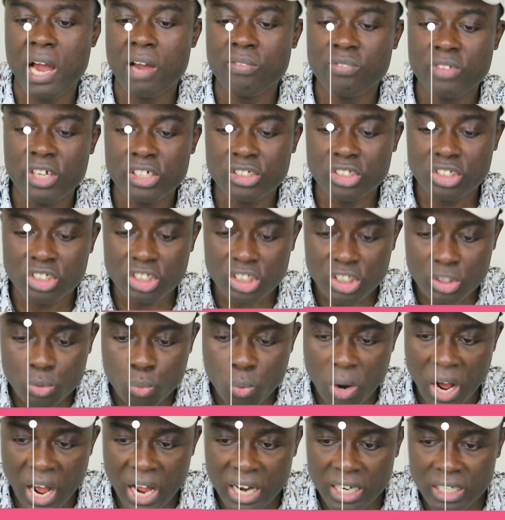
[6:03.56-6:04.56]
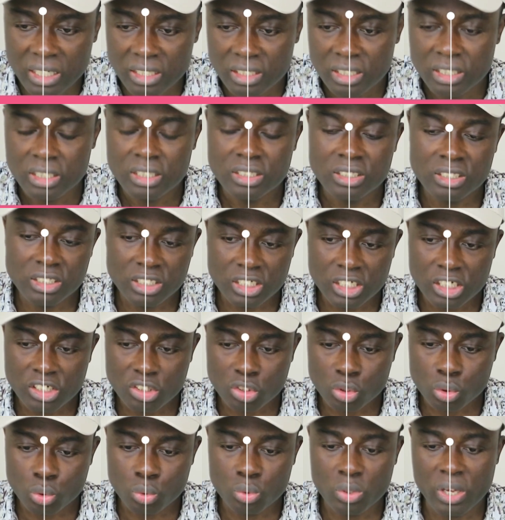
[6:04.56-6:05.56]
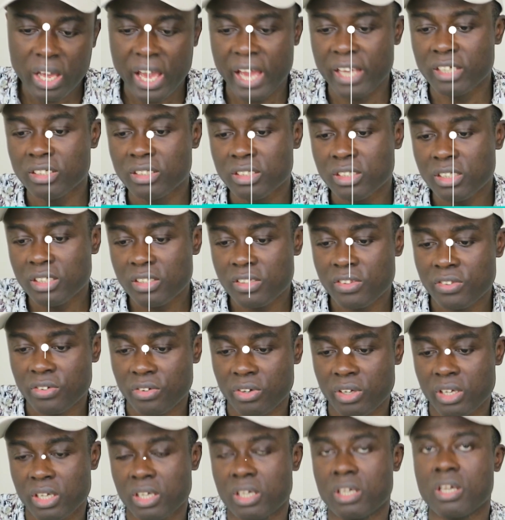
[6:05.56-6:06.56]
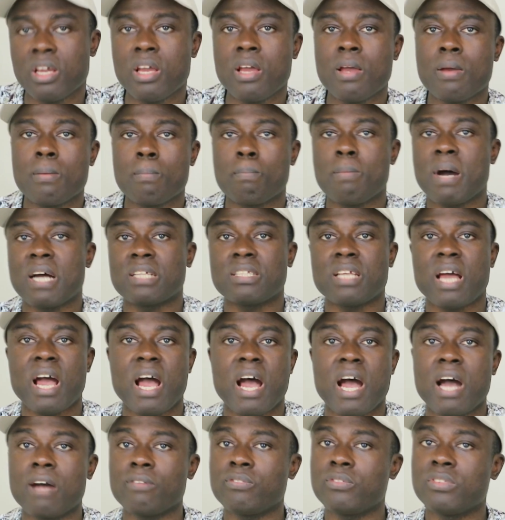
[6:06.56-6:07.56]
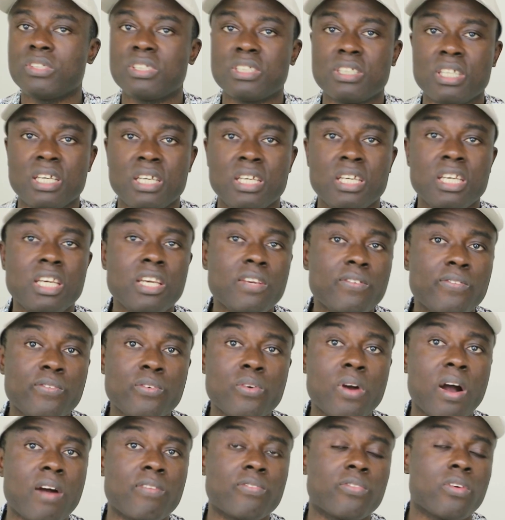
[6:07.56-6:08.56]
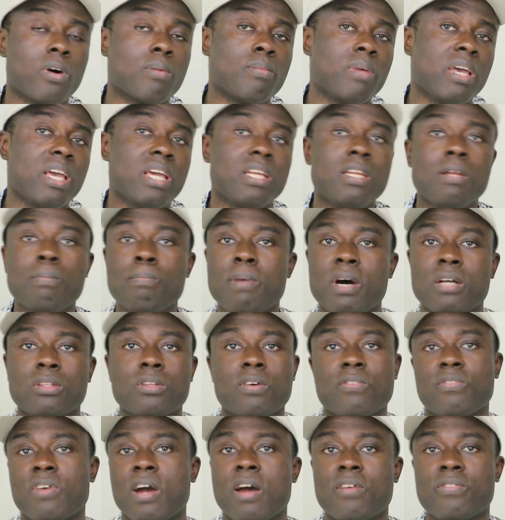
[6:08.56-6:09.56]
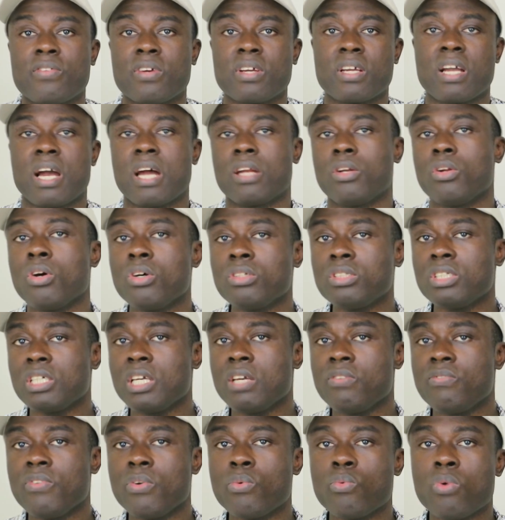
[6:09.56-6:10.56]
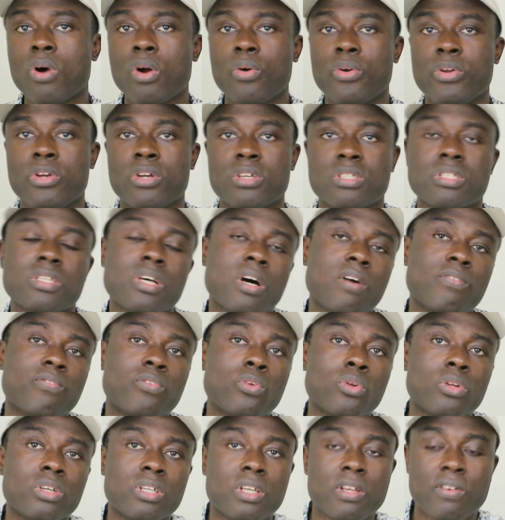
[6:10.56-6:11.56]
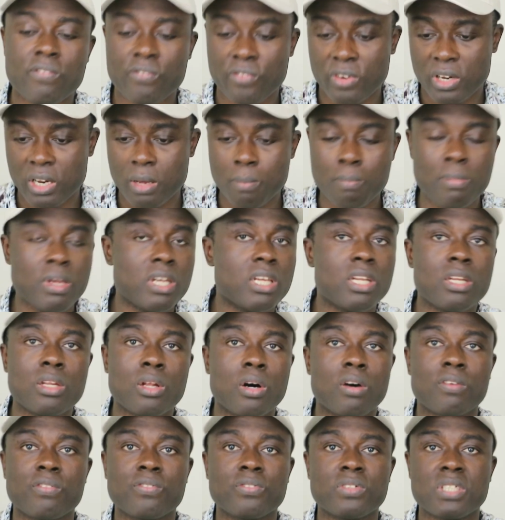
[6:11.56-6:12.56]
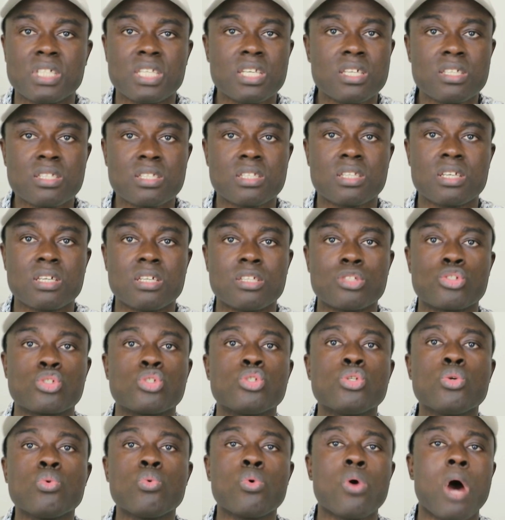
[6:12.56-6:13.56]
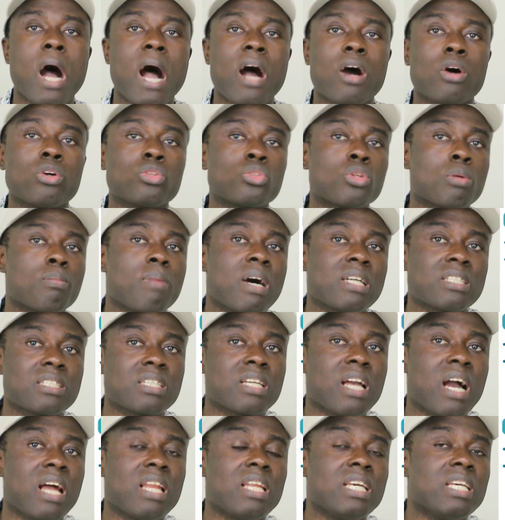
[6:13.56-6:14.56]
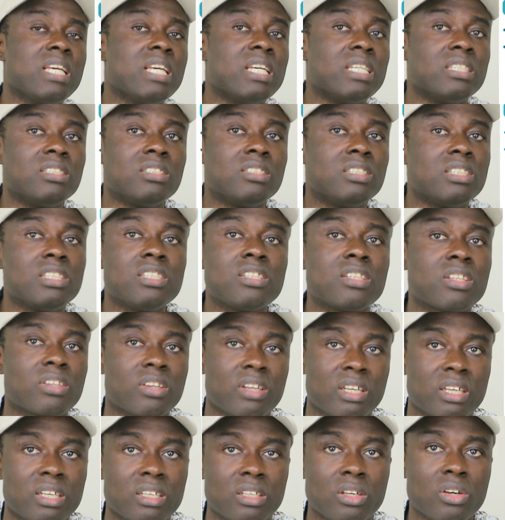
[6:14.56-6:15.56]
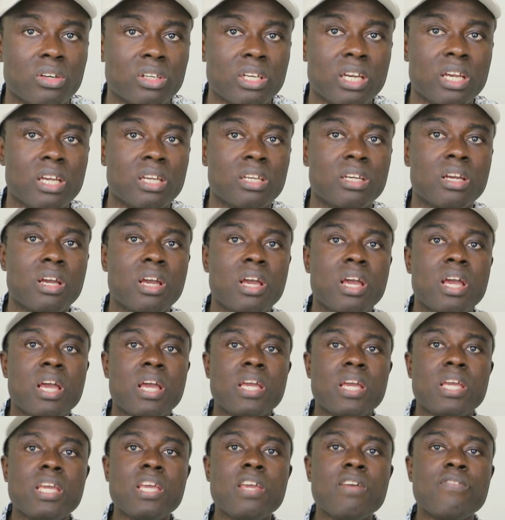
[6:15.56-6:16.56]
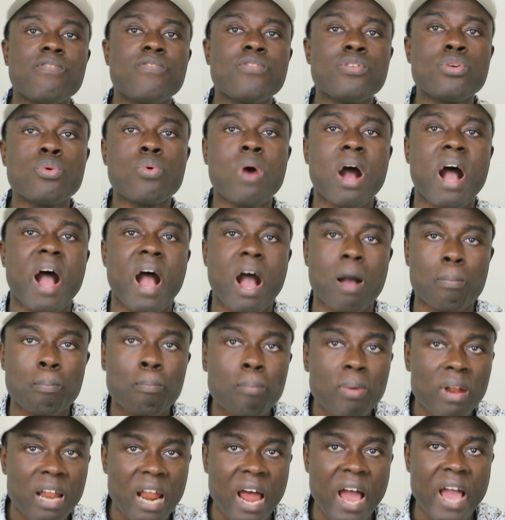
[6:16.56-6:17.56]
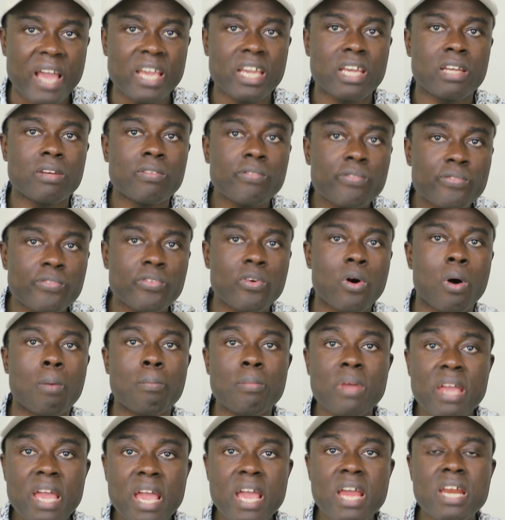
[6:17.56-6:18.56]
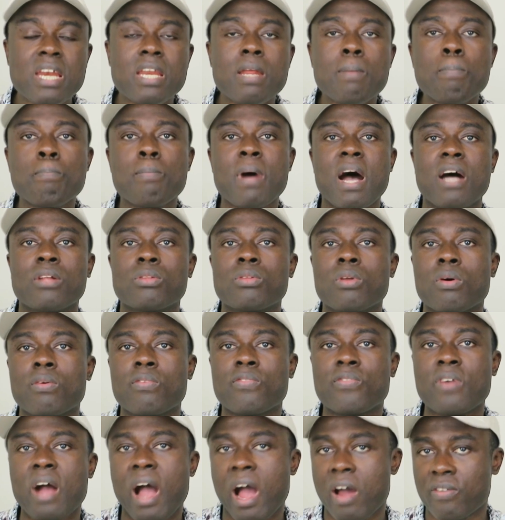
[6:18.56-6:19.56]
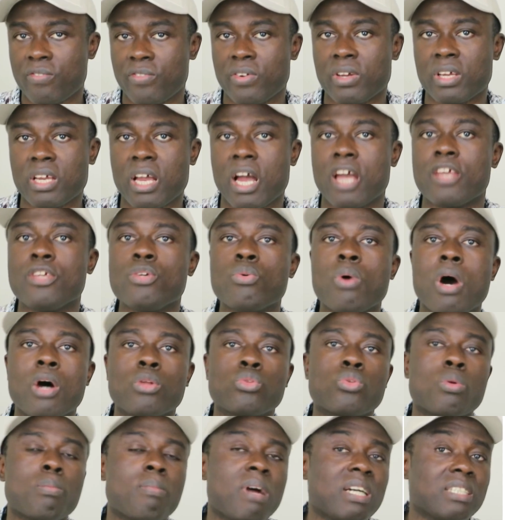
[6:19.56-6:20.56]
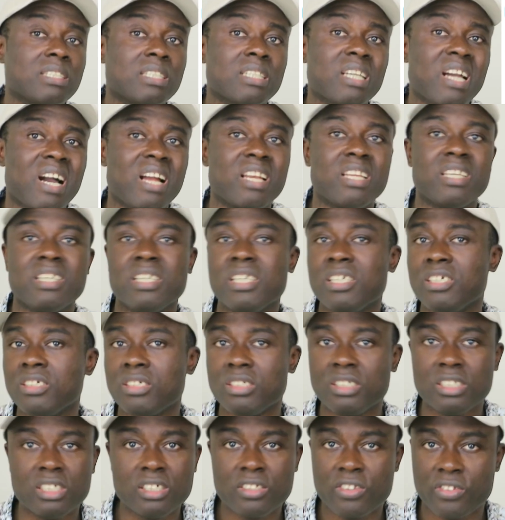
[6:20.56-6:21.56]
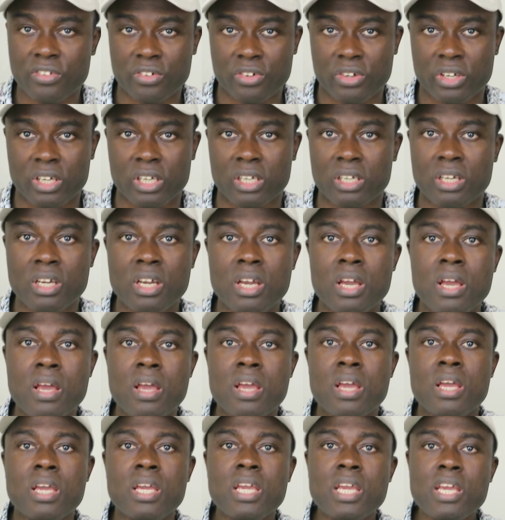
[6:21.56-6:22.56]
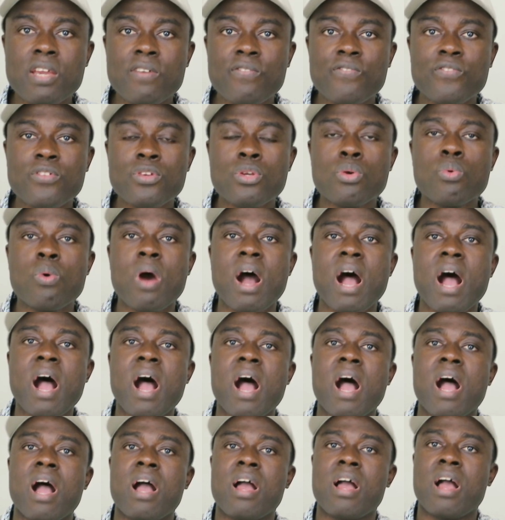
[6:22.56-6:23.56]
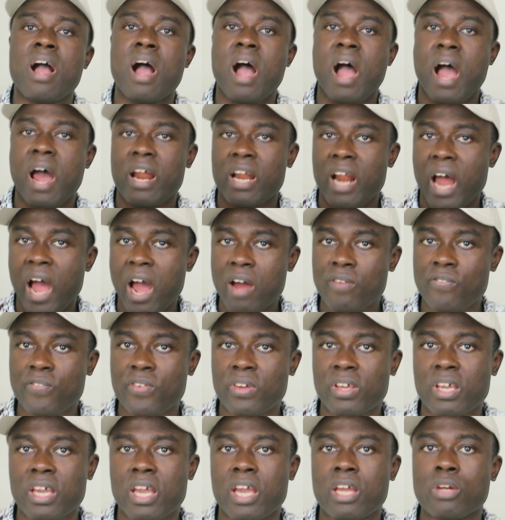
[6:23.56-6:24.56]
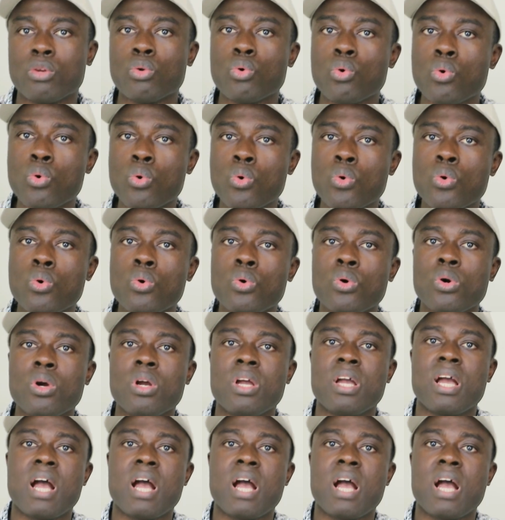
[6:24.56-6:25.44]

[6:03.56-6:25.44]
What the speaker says: have the G1, G2, and G3. But I have to say, if you are from any part of Africa, don't even worry yourself looking for the meaning of these things. You are automatically in G3, okay? If you are applying from any part of Africa, you are automatically in G3. If you are an African who